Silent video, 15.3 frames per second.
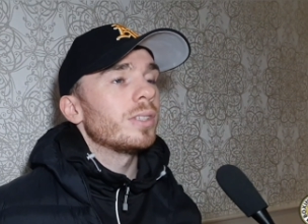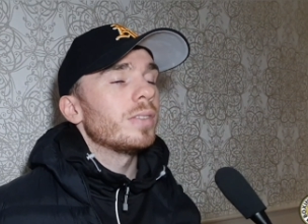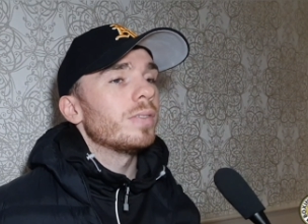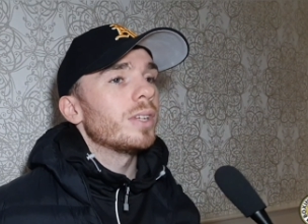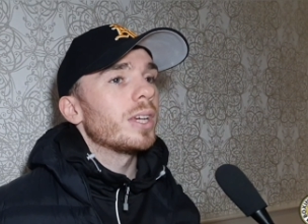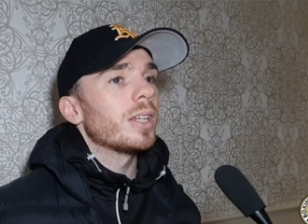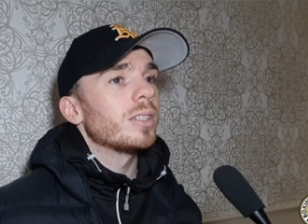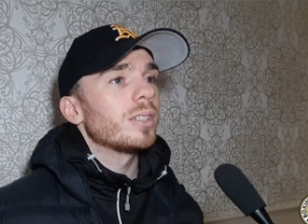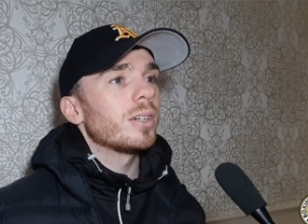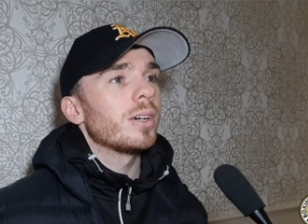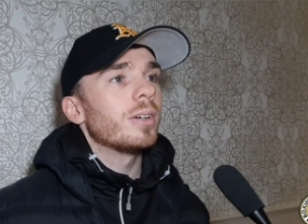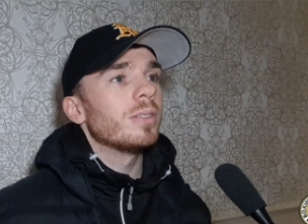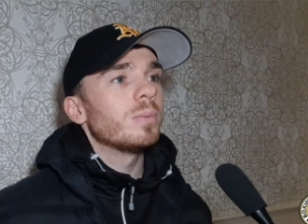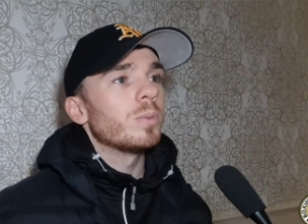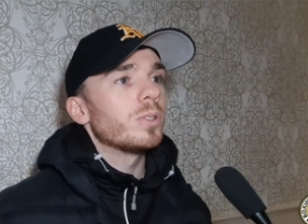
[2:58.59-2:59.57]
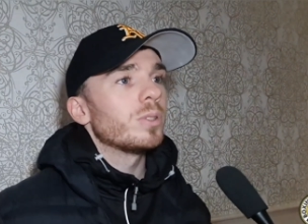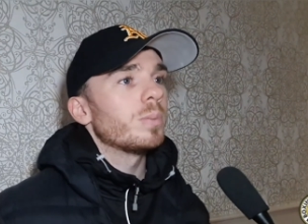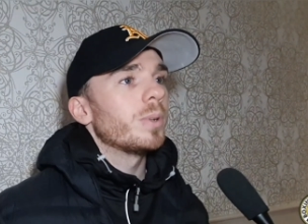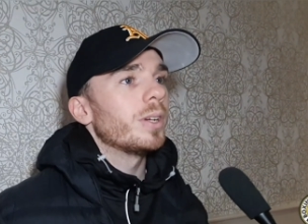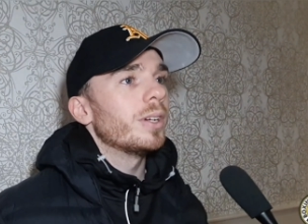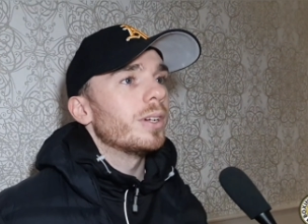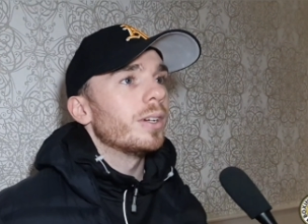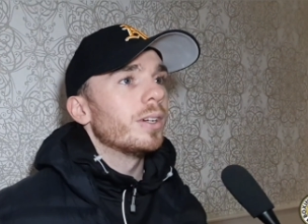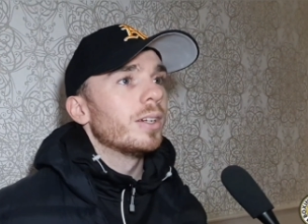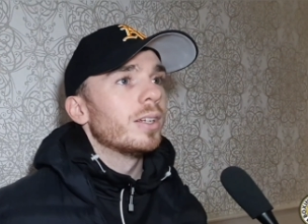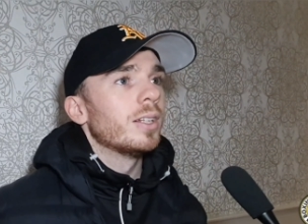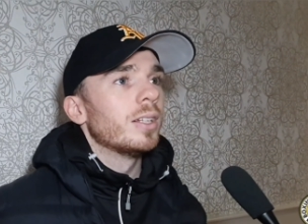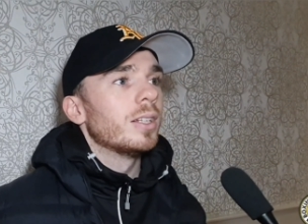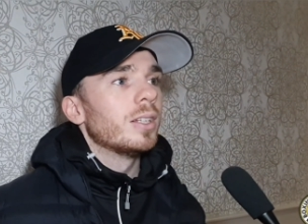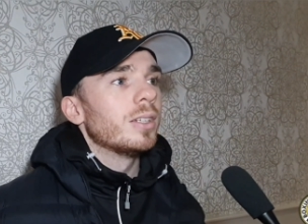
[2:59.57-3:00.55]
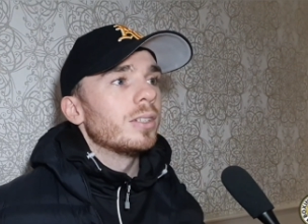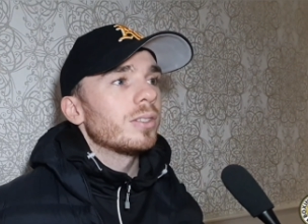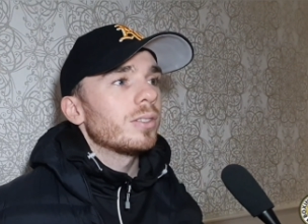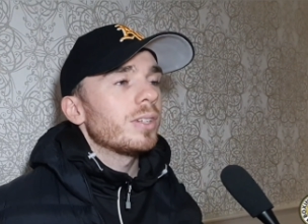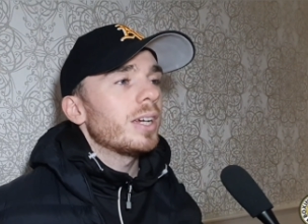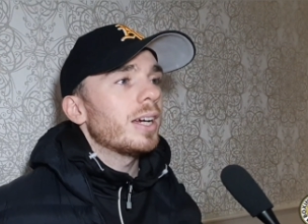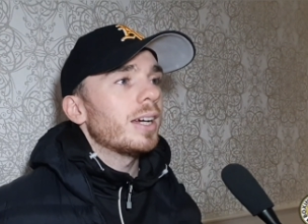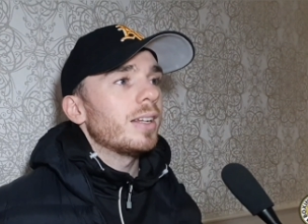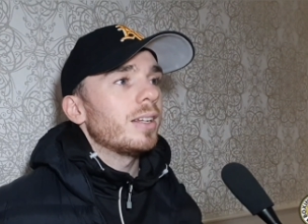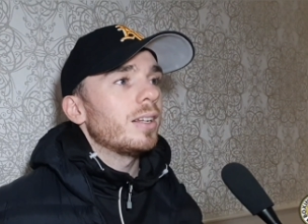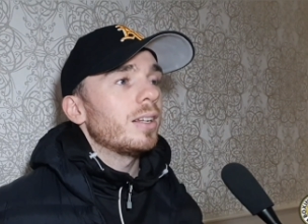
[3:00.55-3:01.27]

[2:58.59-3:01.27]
even against a guy who's much bigger. So yeah, I